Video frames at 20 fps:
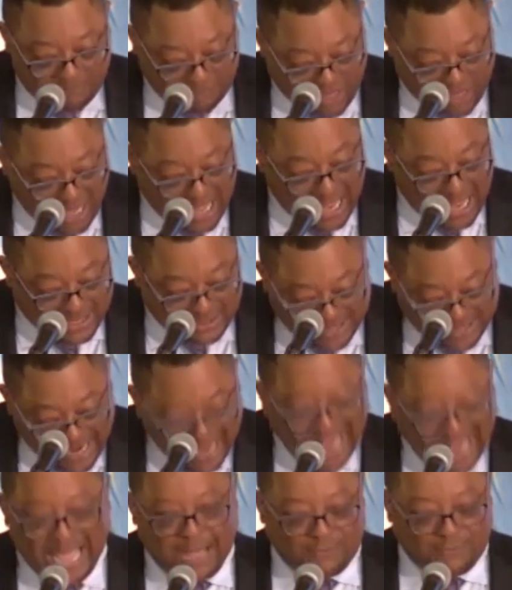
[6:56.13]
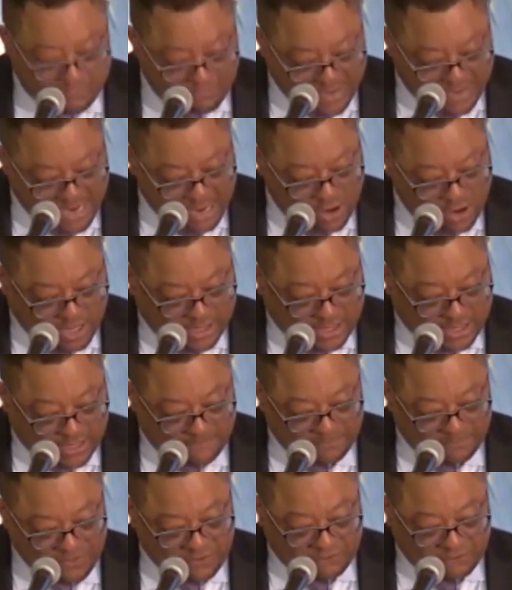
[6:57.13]
God damn America
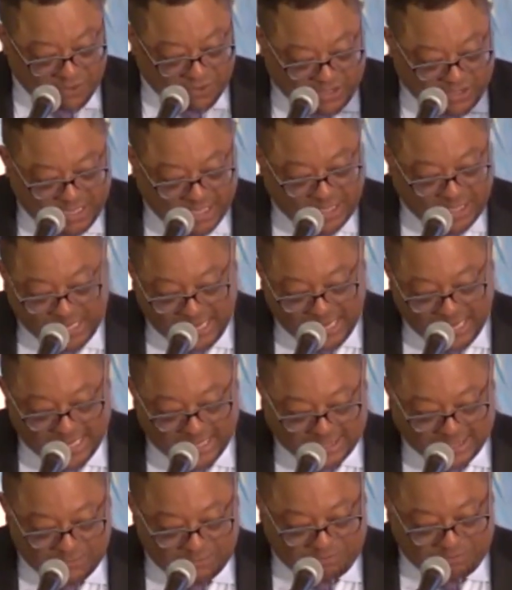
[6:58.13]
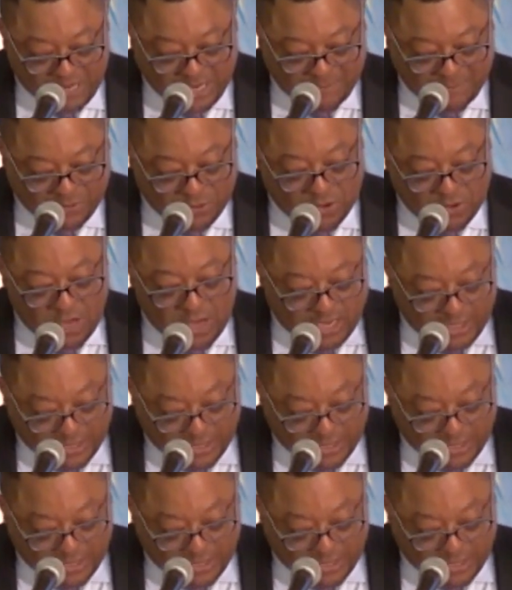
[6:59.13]
for killing innocent people.